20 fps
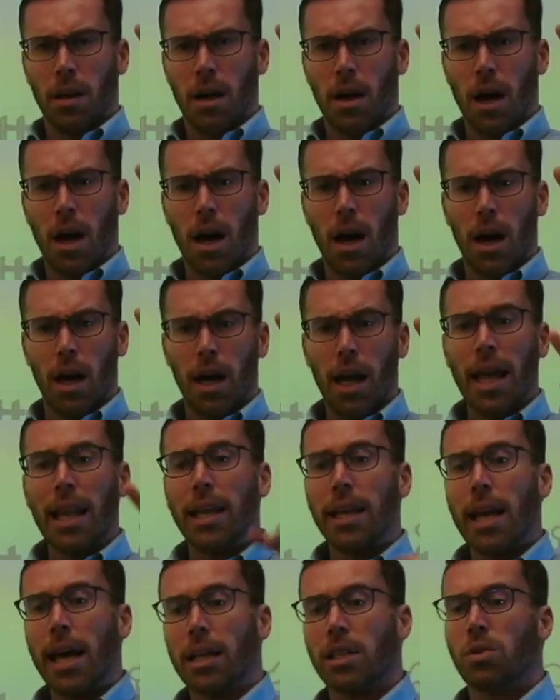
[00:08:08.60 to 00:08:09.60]
And
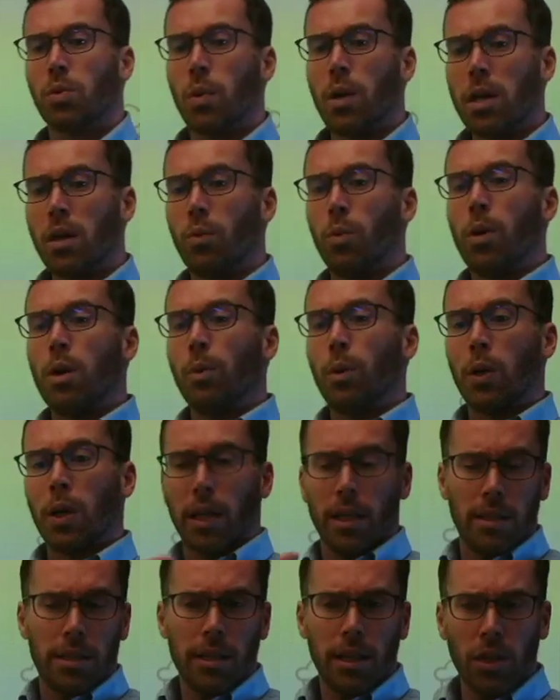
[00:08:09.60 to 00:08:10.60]
next week we will
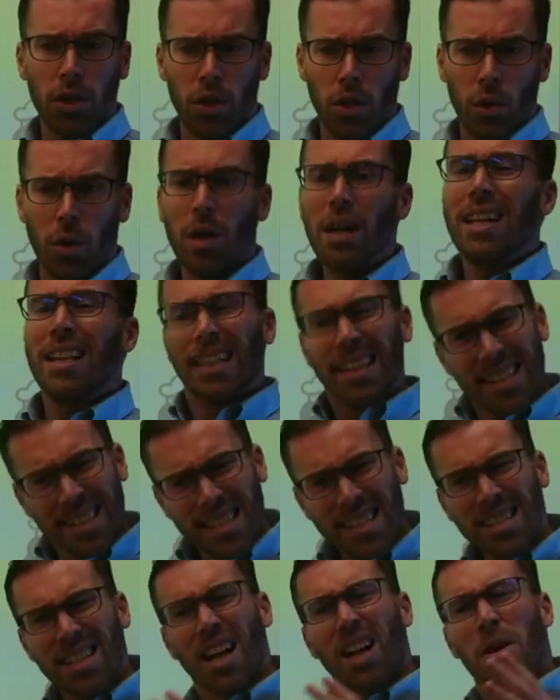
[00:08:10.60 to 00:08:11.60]
continue. This
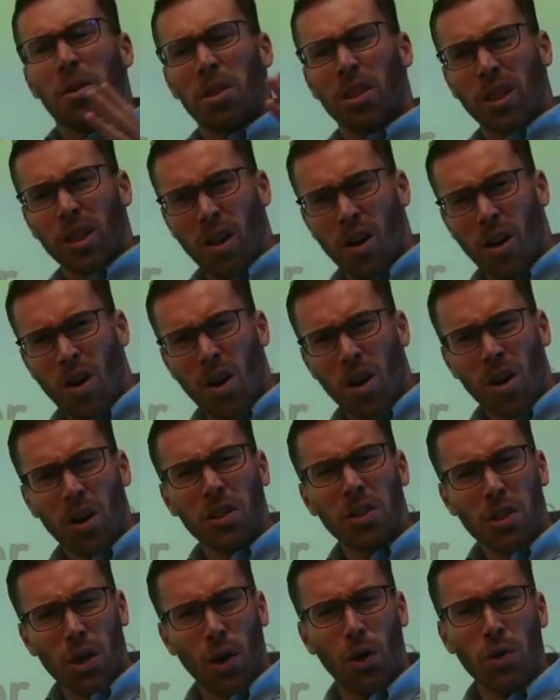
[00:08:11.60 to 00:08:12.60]
is a long
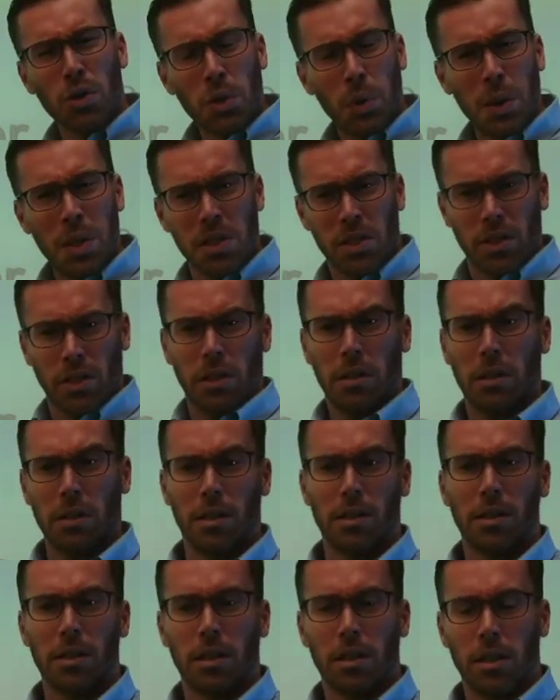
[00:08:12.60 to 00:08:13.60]
tongue twister.
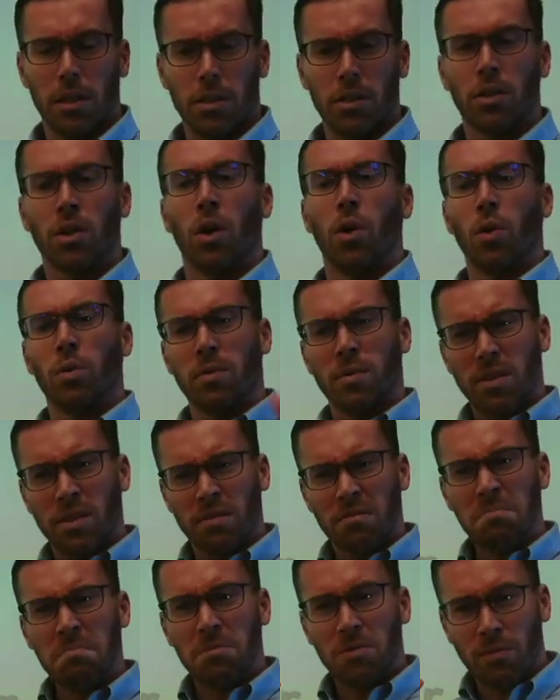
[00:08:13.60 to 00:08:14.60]
So
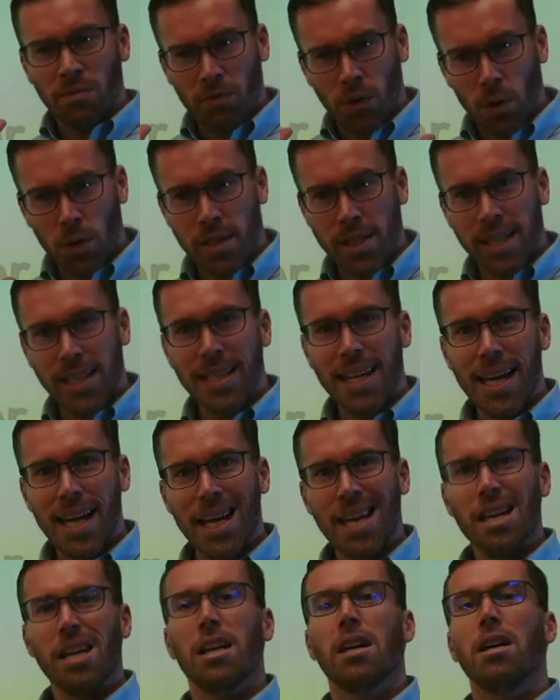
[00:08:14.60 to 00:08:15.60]
for
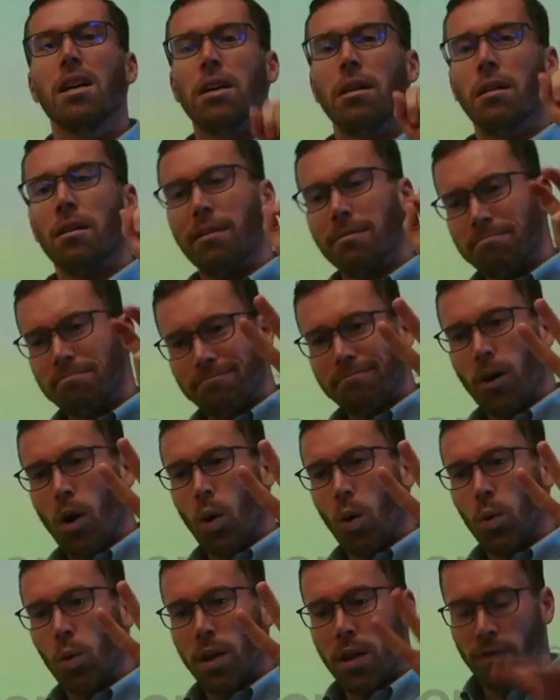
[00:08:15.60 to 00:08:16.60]
today,
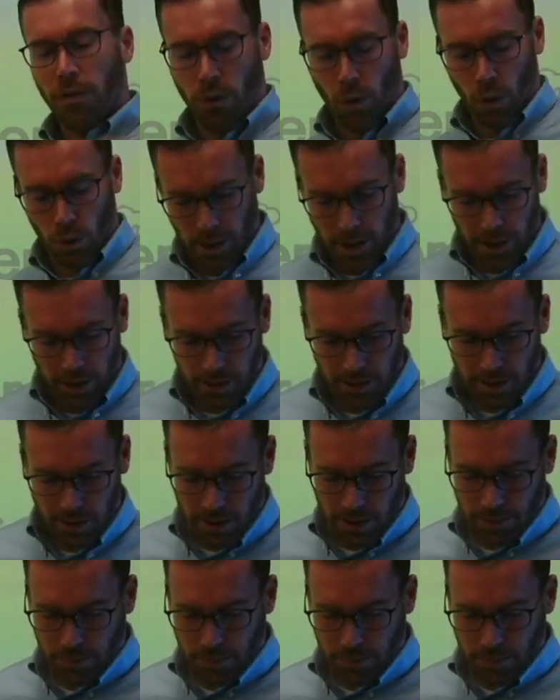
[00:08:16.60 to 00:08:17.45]
only 4 lines.